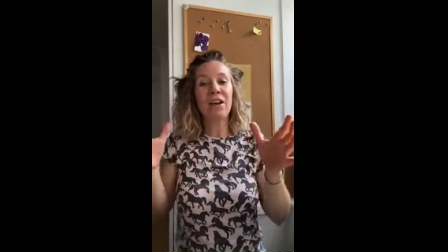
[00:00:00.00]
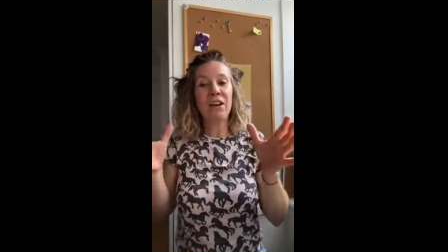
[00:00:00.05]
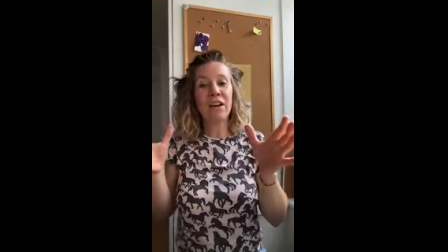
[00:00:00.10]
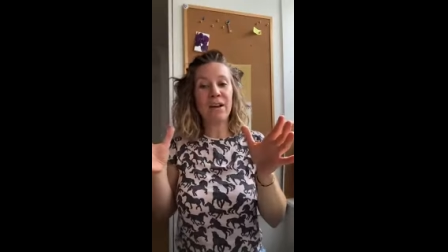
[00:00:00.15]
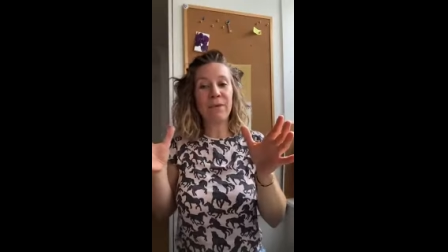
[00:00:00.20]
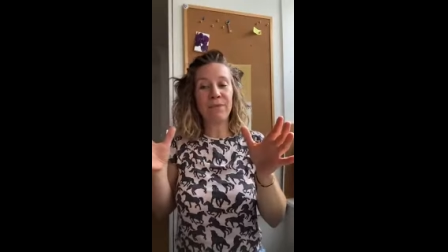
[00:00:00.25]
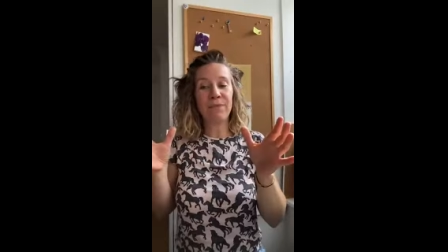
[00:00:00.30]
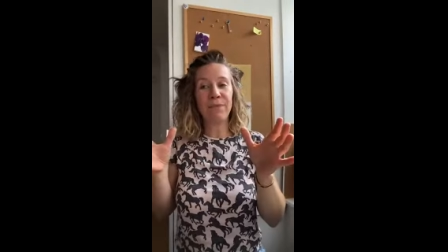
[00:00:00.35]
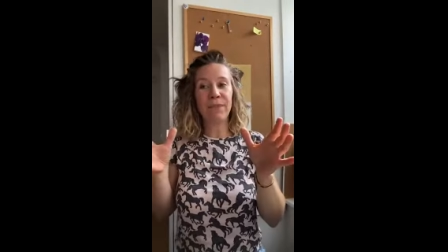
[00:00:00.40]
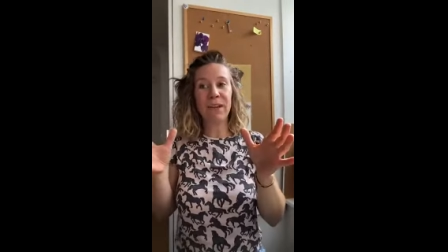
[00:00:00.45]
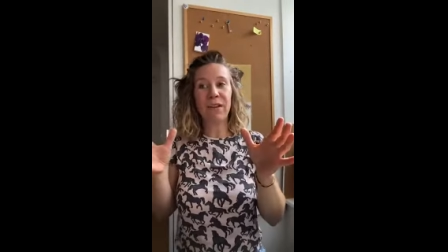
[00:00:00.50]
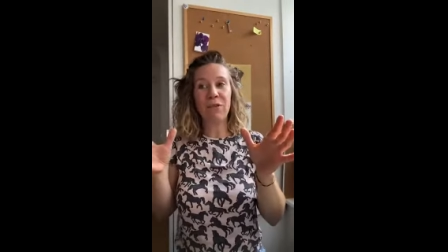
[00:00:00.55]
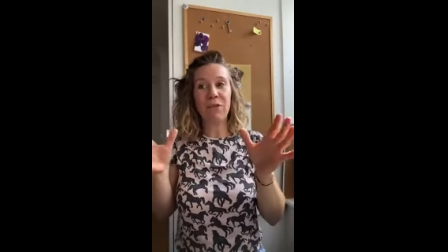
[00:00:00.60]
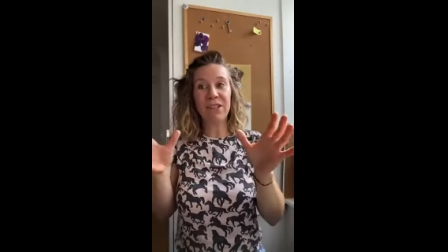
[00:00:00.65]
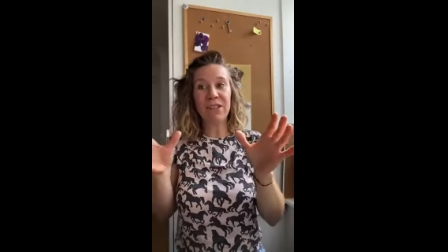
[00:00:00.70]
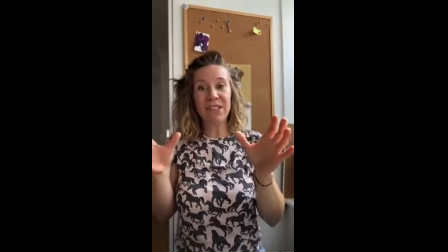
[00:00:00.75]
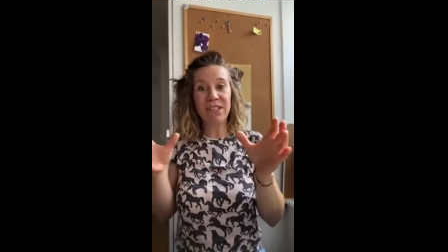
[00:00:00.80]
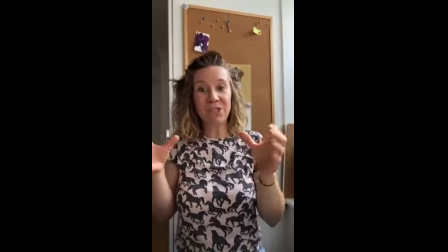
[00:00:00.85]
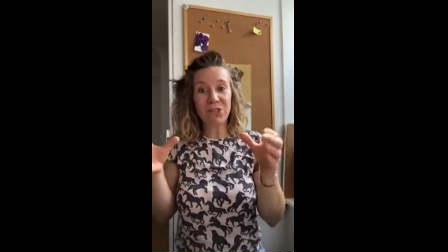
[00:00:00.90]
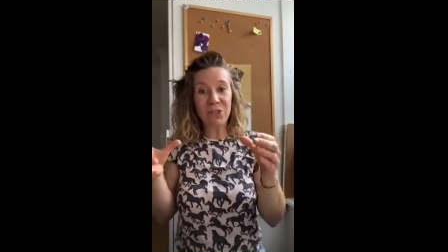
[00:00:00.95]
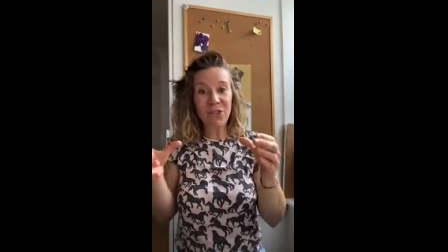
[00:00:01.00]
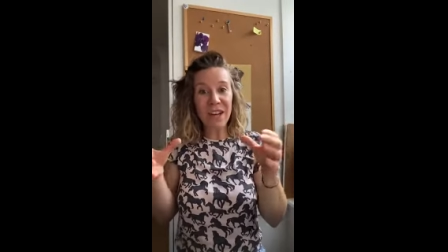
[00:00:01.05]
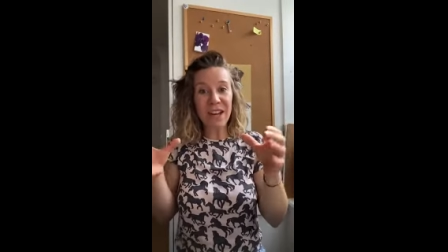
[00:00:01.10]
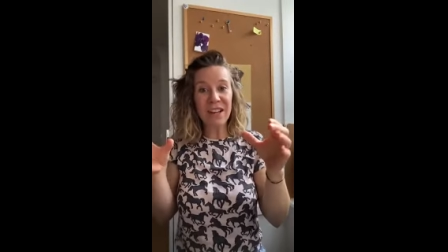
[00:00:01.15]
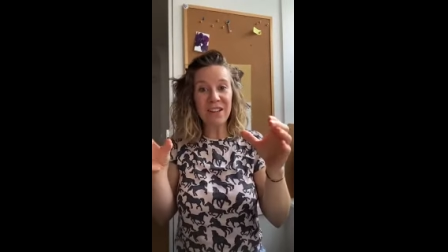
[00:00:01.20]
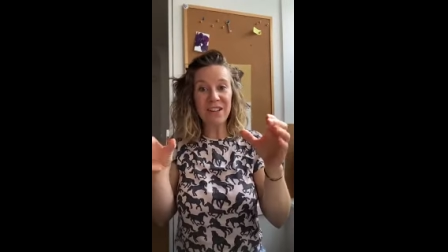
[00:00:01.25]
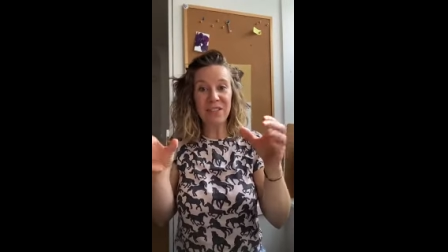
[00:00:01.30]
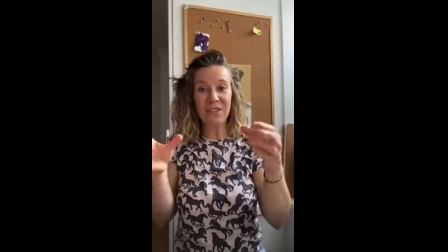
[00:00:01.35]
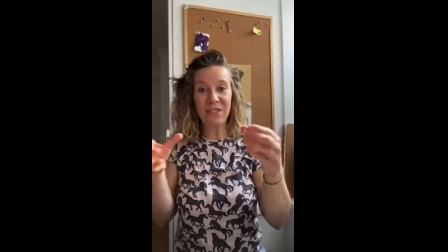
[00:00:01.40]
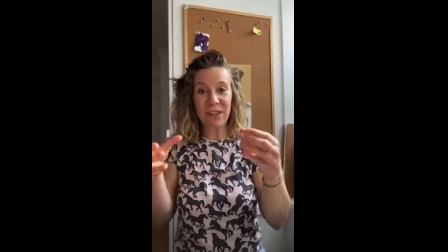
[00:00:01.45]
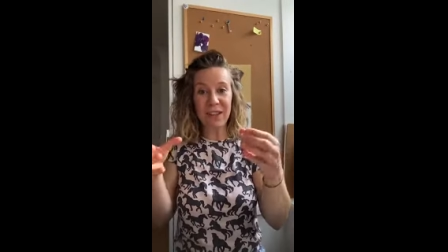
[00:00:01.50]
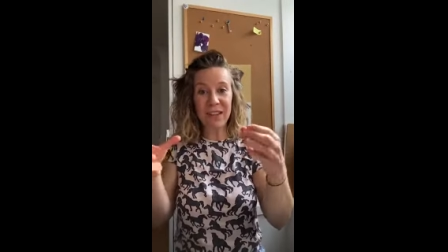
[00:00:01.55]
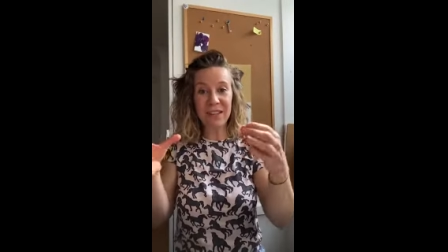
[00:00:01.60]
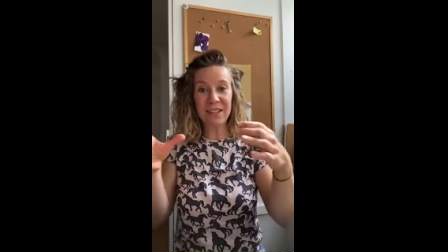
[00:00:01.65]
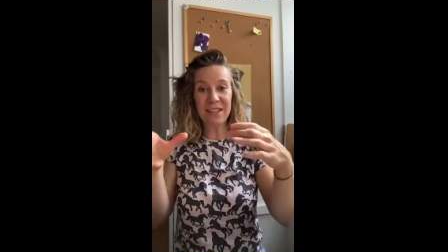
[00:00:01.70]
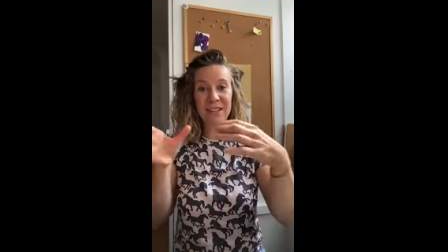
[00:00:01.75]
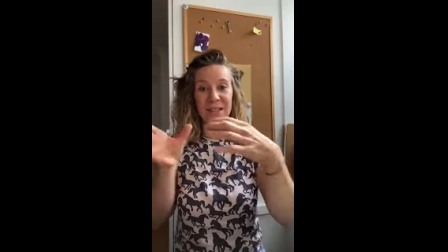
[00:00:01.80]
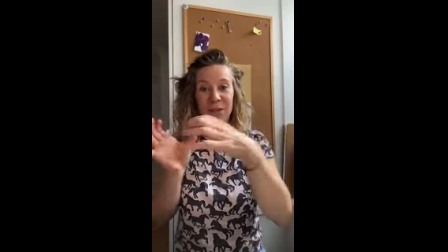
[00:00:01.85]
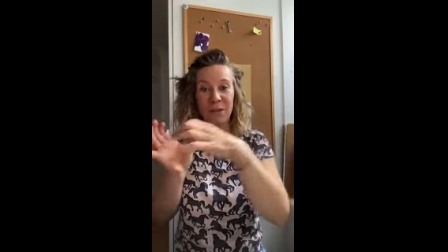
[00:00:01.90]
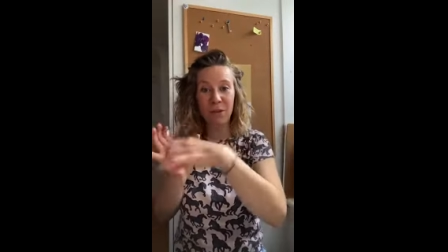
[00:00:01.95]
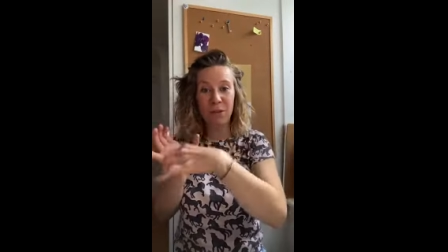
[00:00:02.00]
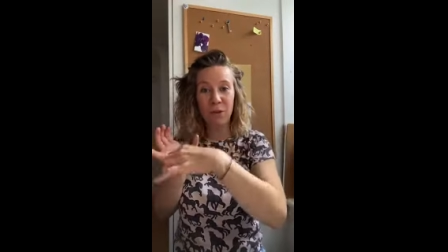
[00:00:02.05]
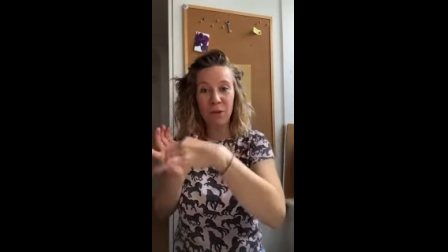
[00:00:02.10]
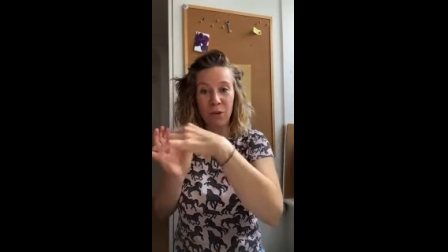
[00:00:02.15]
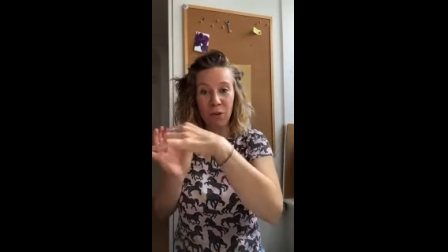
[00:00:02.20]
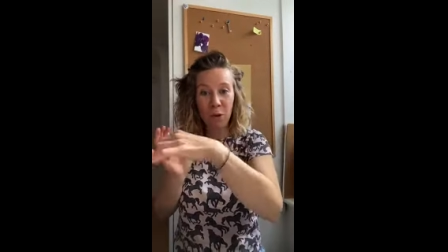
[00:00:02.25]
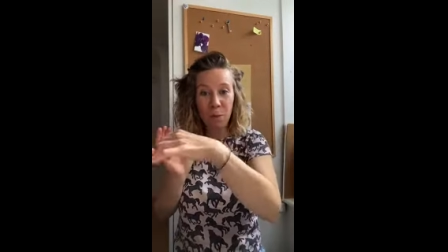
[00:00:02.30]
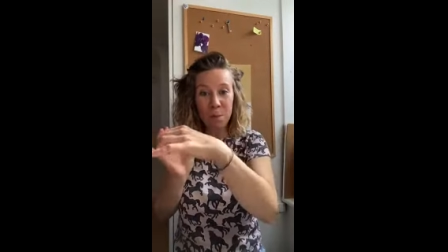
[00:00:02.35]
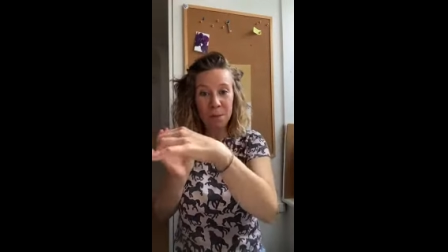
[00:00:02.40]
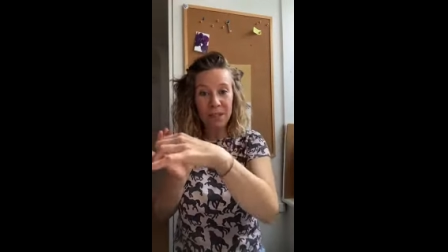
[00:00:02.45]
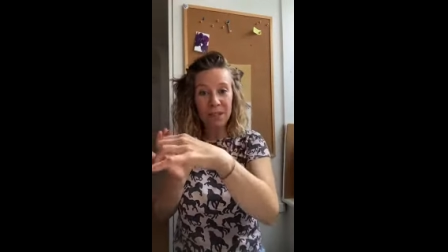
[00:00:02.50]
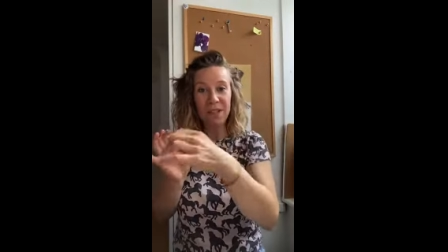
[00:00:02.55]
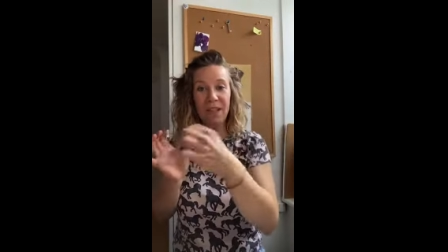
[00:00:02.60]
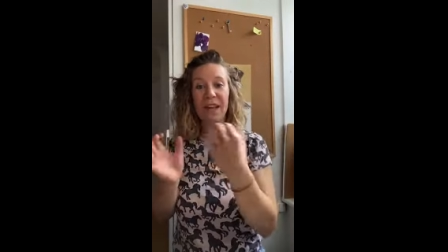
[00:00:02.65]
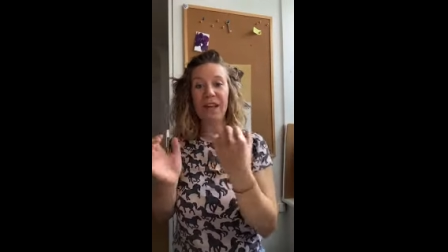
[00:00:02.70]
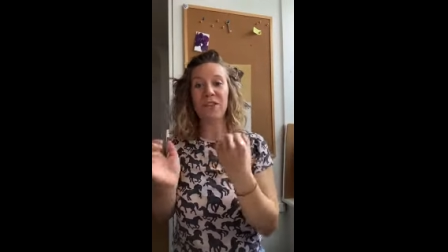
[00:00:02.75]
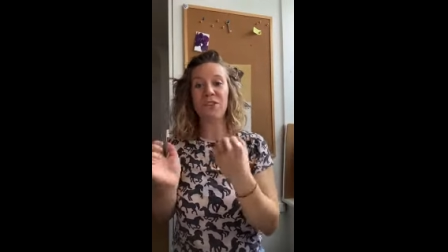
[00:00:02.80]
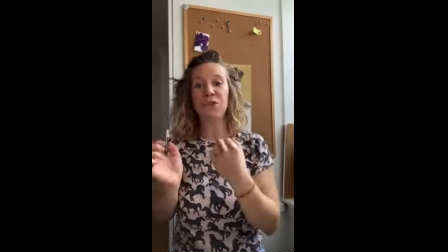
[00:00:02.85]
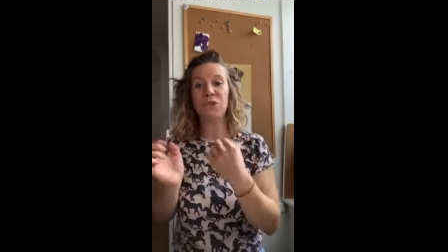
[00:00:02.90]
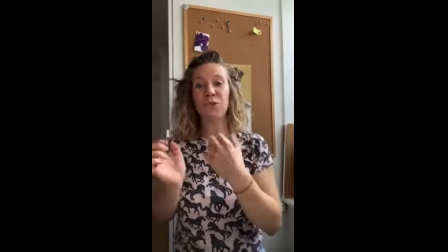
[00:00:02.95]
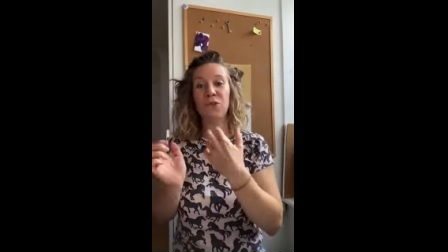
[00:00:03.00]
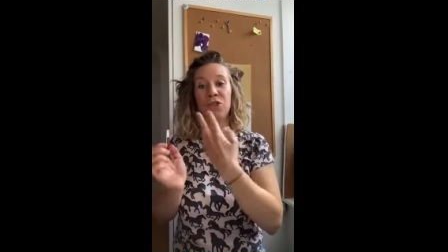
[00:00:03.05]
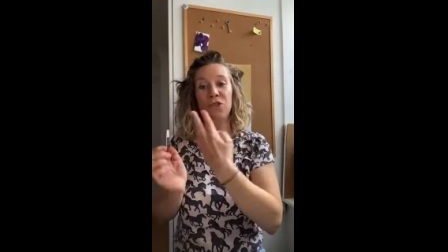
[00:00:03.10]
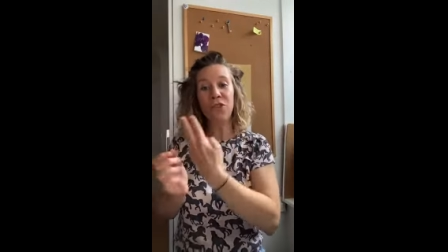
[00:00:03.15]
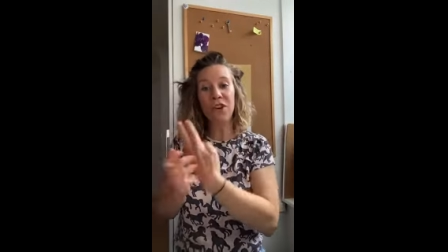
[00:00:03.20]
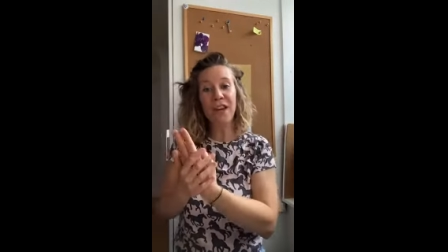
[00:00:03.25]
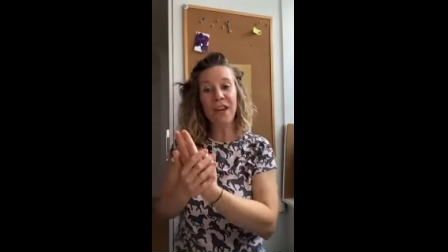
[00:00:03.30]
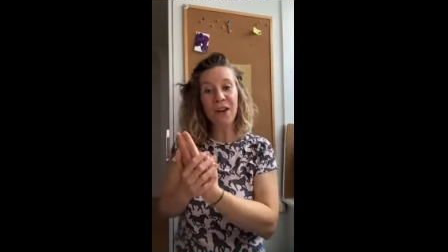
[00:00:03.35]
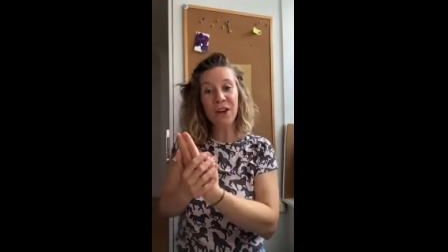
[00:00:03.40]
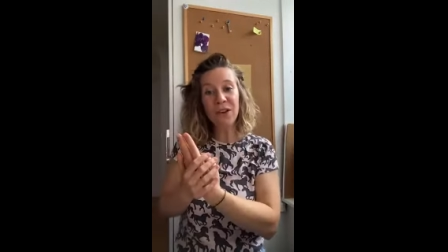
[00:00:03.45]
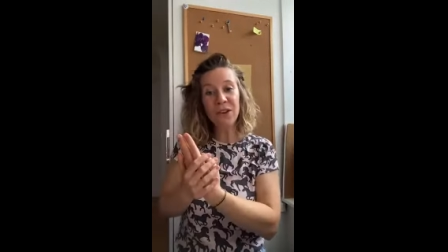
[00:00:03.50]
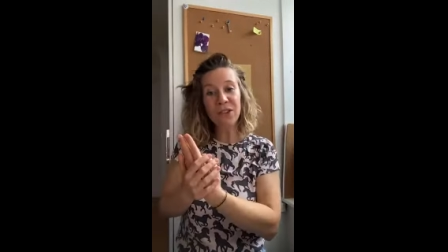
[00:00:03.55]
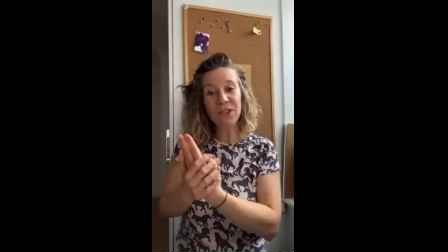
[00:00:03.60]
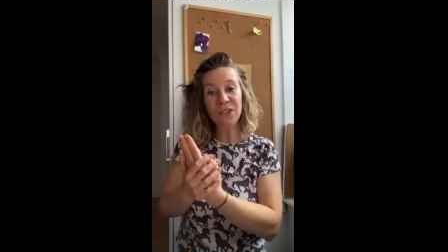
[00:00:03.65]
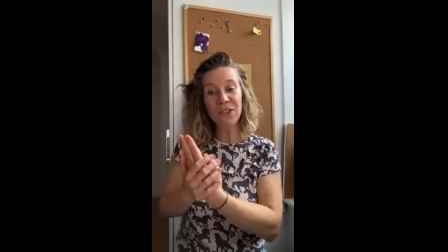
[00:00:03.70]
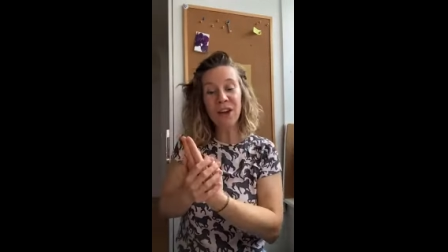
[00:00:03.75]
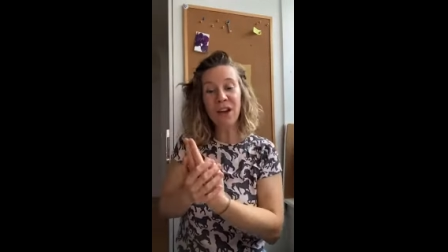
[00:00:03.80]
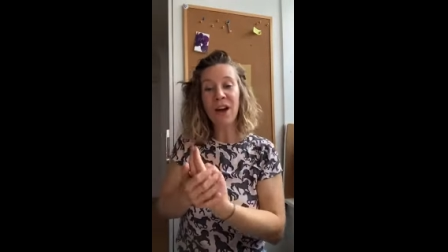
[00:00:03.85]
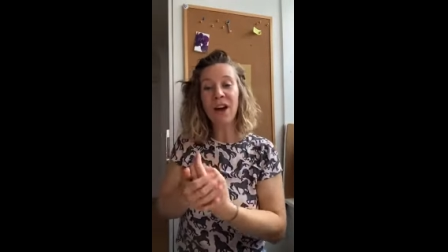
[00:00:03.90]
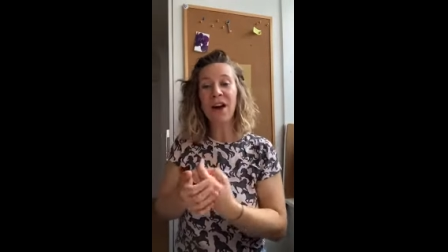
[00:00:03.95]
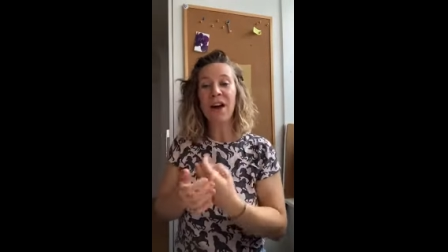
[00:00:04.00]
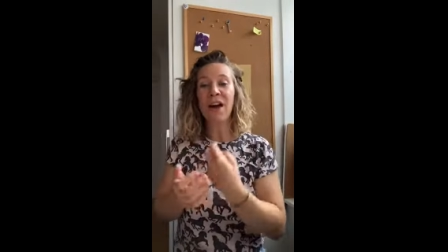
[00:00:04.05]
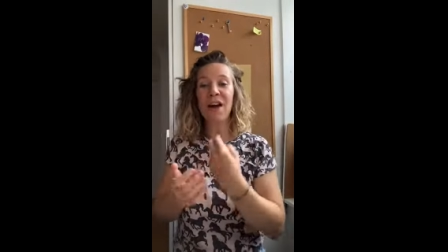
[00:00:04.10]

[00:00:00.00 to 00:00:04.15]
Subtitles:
restrict these groups into trios,